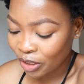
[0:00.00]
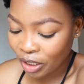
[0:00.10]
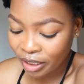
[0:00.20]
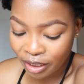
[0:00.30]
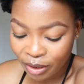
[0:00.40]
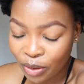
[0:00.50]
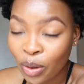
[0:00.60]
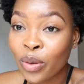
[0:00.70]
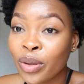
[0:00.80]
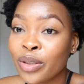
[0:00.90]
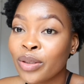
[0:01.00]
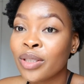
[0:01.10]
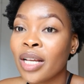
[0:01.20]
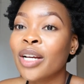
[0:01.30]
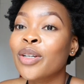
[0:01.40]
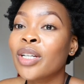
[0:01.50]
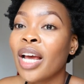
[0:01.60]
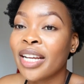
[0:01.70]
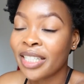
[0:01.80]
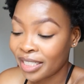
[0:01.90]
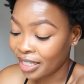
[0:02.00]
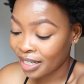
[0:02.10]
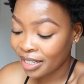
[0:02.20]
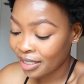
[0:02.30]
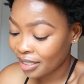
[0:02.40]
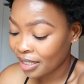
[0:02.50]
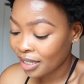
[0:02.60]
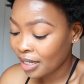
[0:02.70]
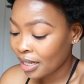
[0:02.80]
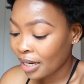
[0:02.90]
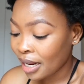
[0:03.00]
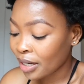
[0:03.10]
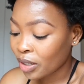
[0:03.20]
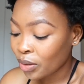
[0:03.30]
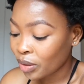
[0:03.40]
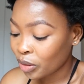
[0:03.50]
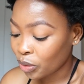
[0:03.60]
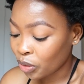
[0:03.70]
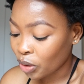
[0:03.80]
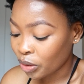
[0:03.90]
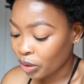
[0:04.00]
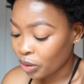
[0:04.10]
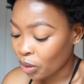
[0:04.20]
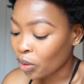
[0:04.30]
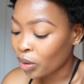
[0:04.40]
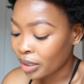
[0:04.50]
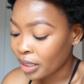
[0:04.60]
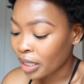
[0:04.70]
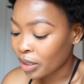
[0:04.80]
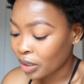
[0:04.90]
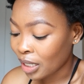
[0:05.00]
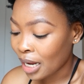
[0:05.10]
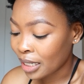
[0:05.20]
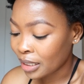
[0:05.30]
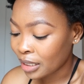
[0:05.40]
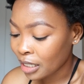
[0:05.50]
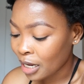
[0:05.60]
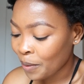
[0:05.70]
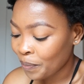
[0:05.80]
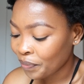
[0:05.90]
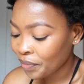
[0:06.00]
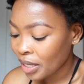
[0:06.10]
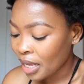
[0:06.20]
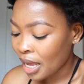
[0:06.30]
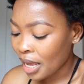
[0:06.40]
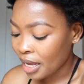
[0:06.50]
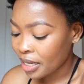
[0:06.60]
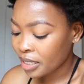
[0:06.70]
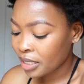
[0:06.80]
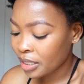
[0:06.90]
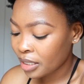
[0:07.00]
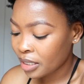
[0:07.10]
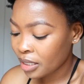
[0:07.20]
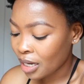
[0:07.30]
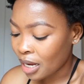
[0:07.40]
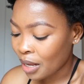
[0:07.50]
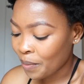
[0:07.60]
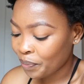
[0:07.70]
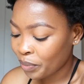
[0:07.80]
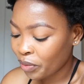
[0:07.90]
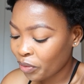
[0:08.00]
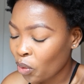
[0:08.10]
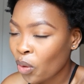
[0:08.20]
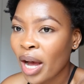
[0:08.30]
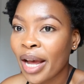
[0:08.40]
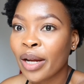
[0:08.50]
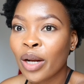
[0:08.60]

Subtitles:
Church is always a good idea. Like, going to church is always a good idea. And before I